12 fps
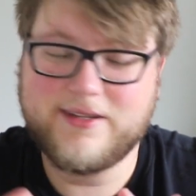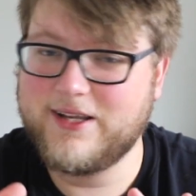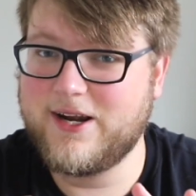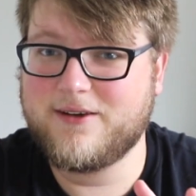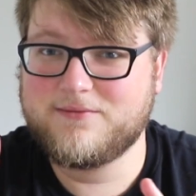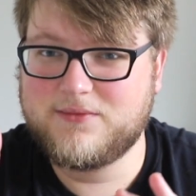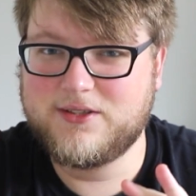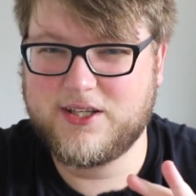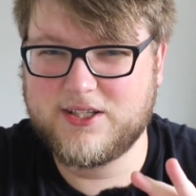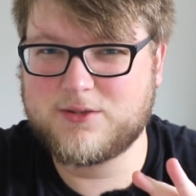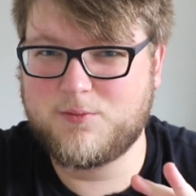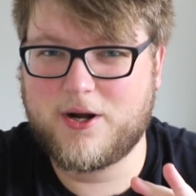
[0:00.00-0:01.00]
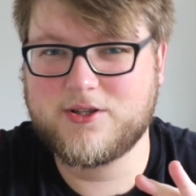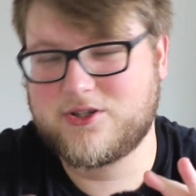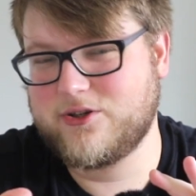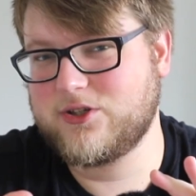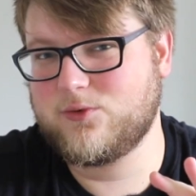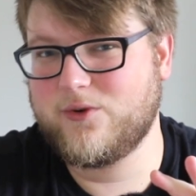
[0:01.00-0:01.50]
you know, done its
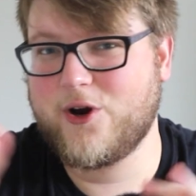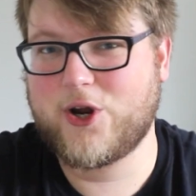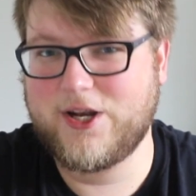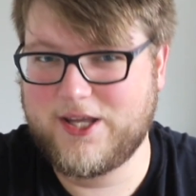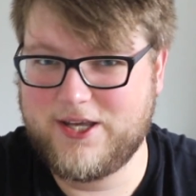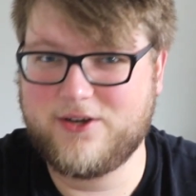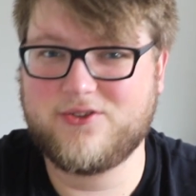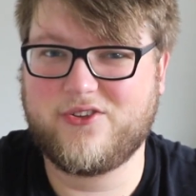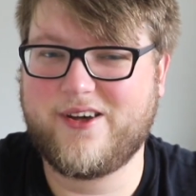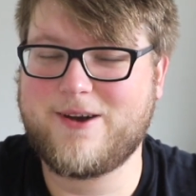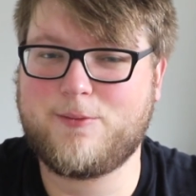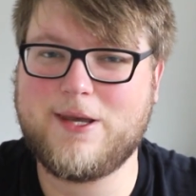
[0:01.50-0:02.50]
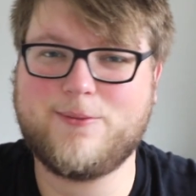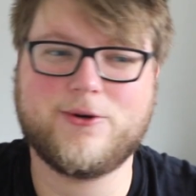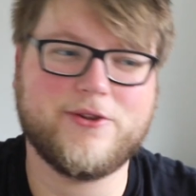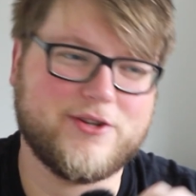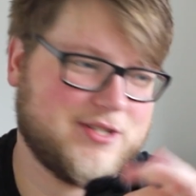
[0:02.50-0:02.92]
monstrous work and killed a lot of people.